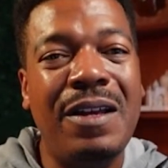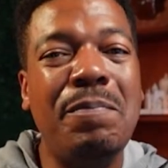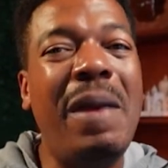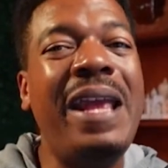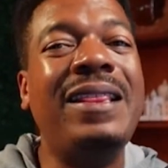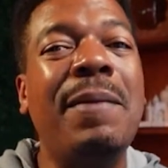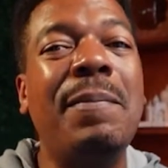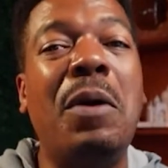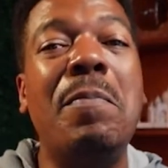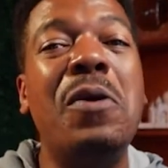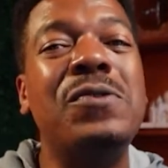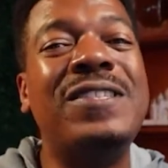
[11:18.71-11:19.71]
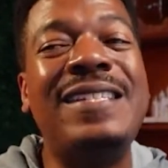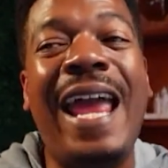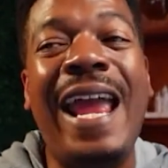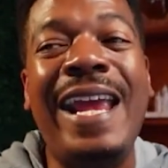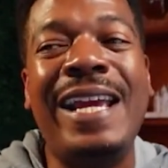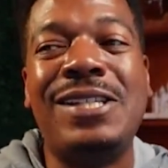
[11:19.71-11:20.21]
Make a
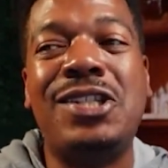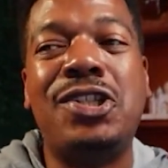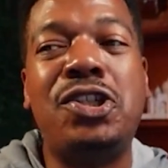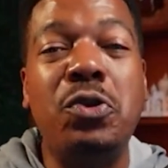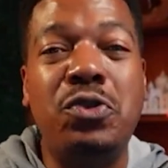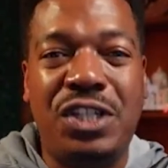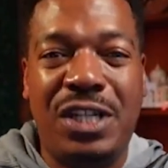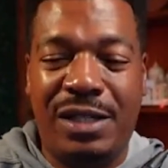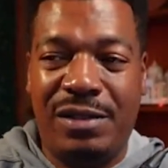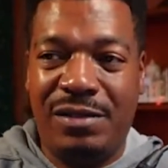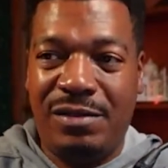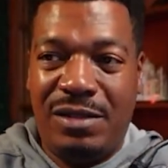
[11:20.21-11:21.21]
mosaic sushi